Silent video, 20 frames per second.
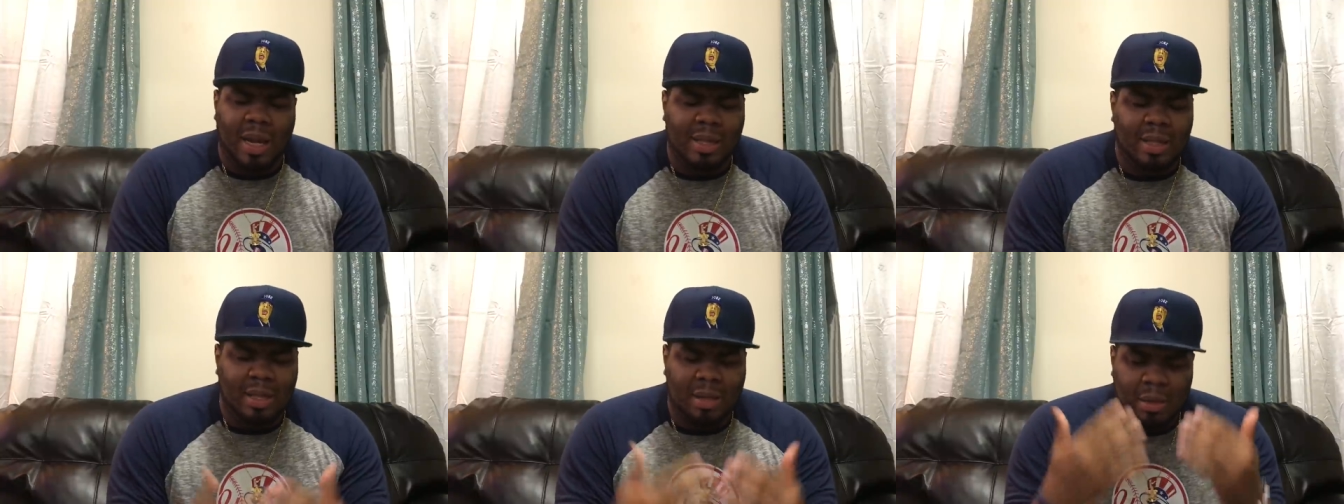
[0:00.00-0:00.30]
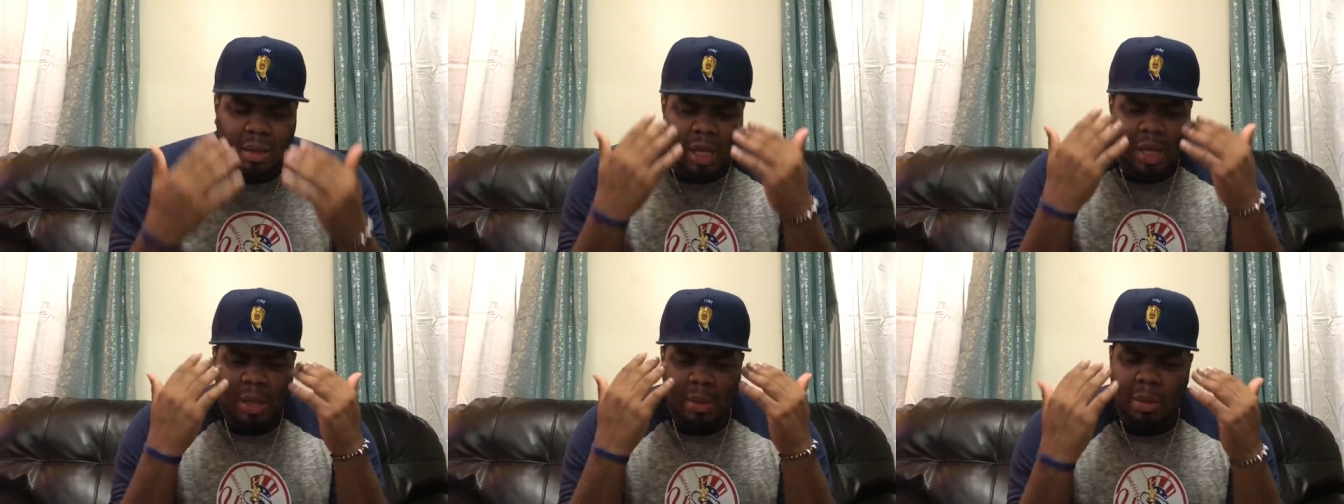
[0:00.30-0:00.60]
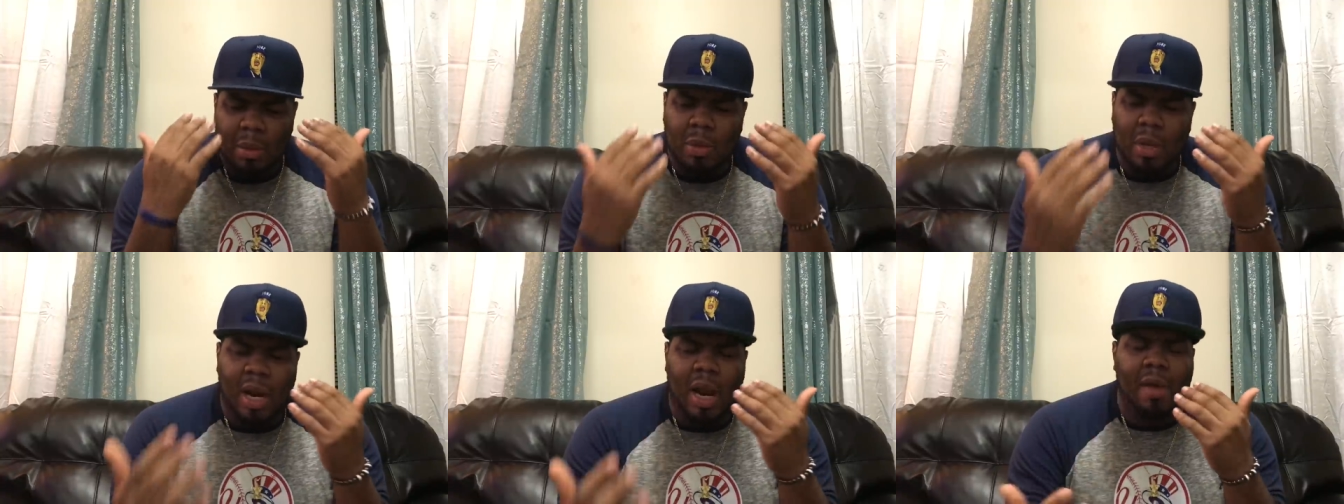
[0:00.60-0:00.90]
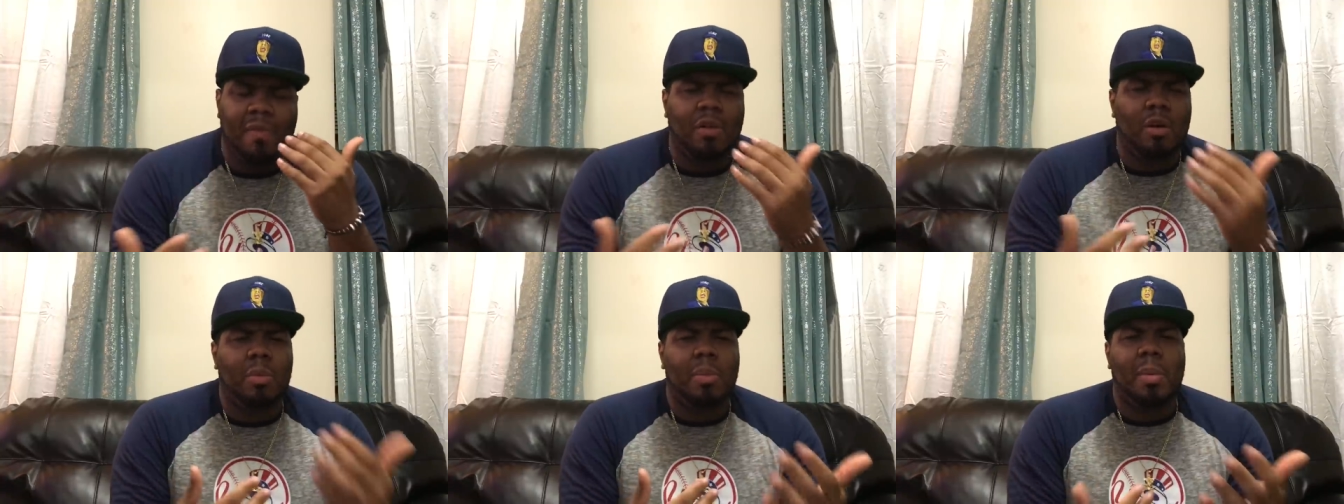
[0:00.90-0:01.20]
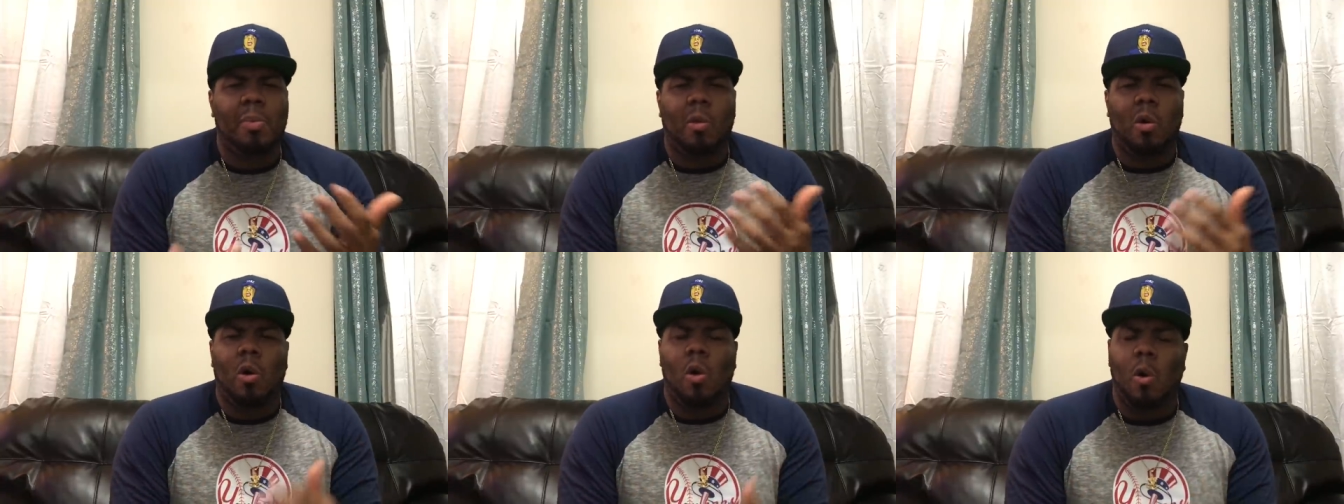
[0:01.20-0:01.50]
I think people gotta have a little
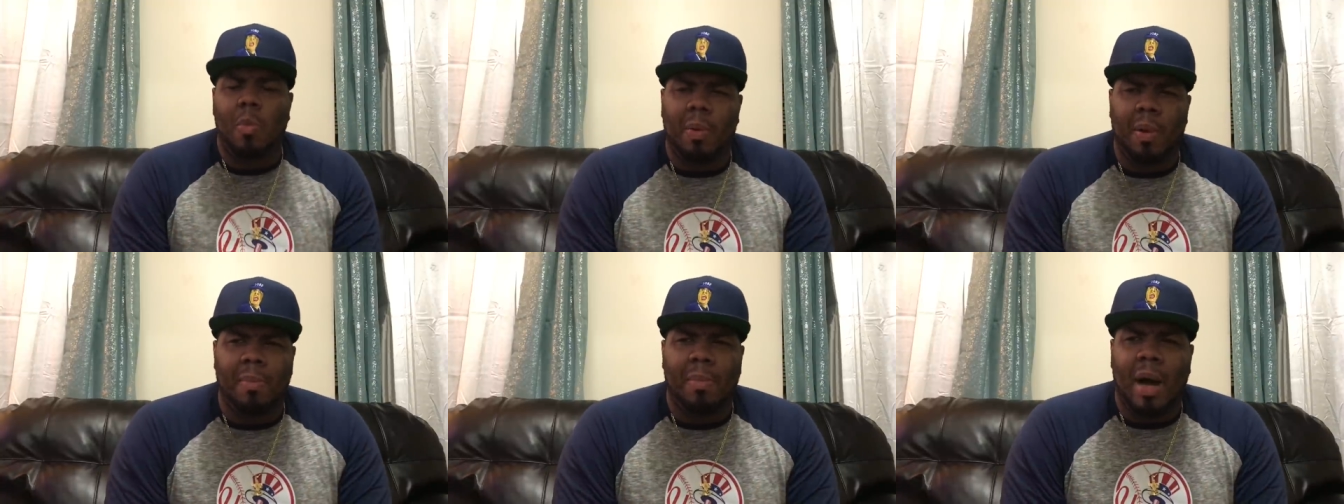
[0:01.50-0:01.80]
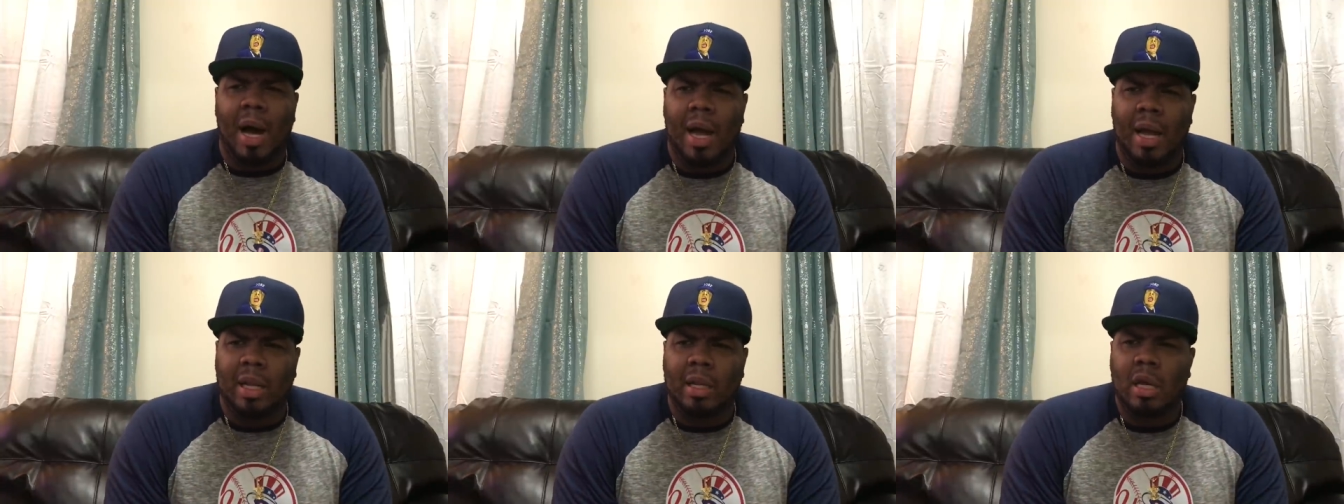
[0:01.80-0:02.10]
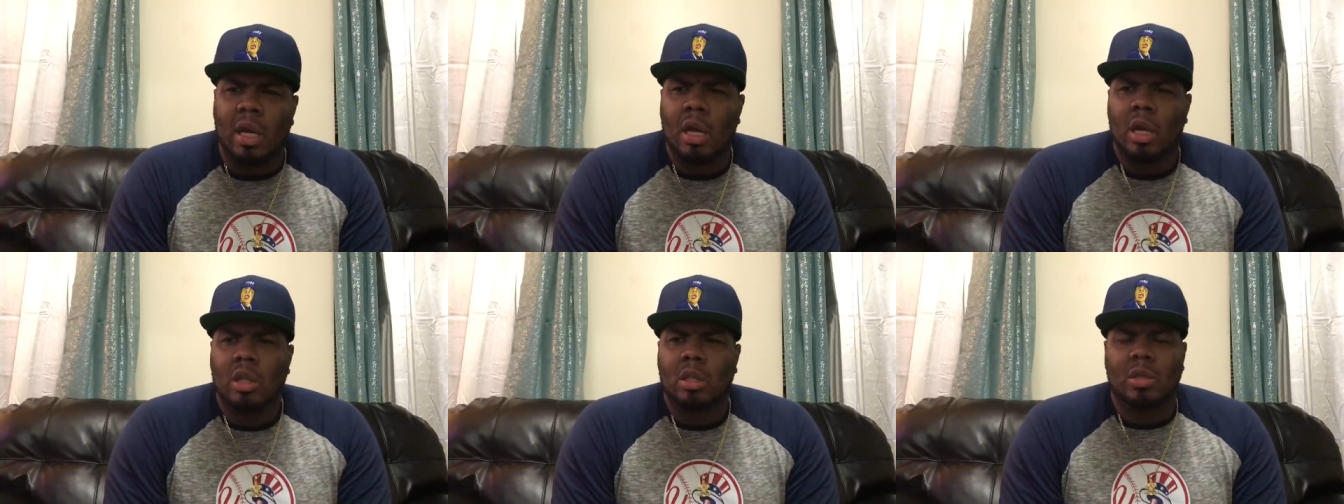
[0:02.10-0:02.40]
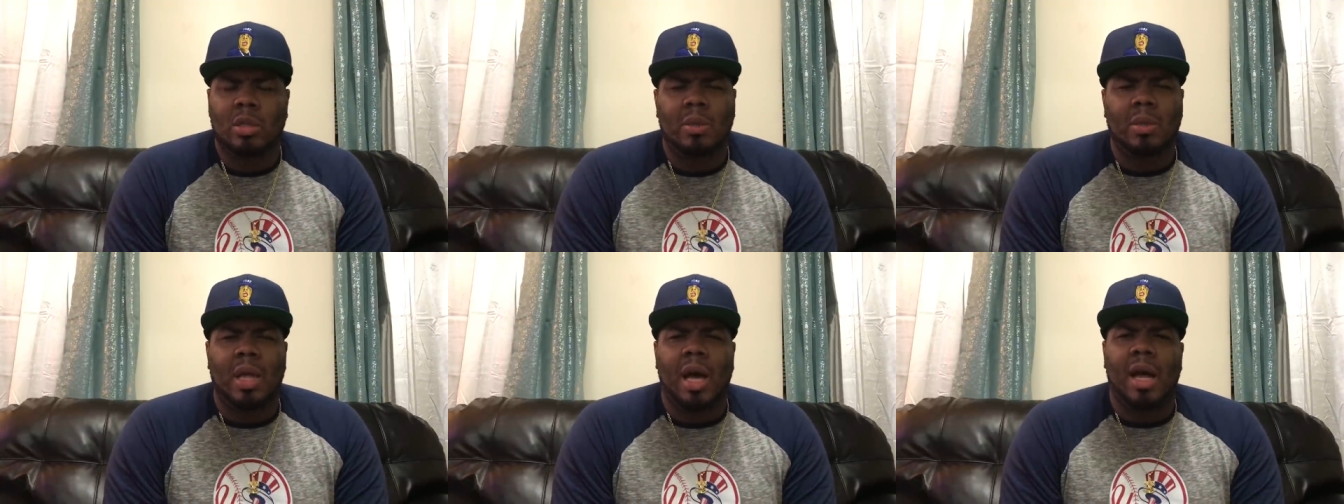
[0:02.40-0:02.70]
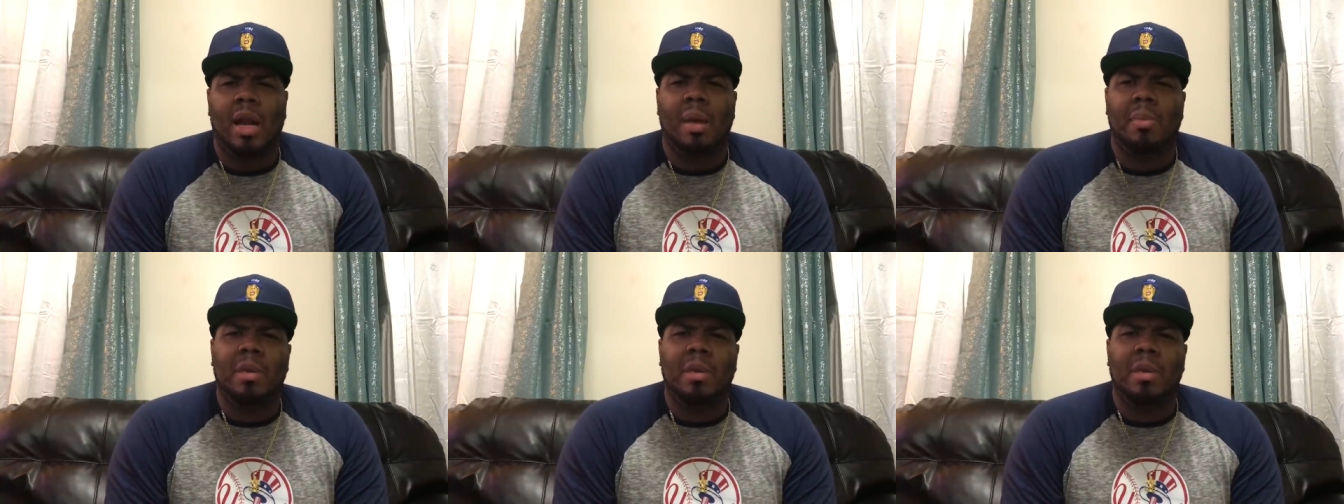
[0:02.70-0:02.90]
bit more open mind to that.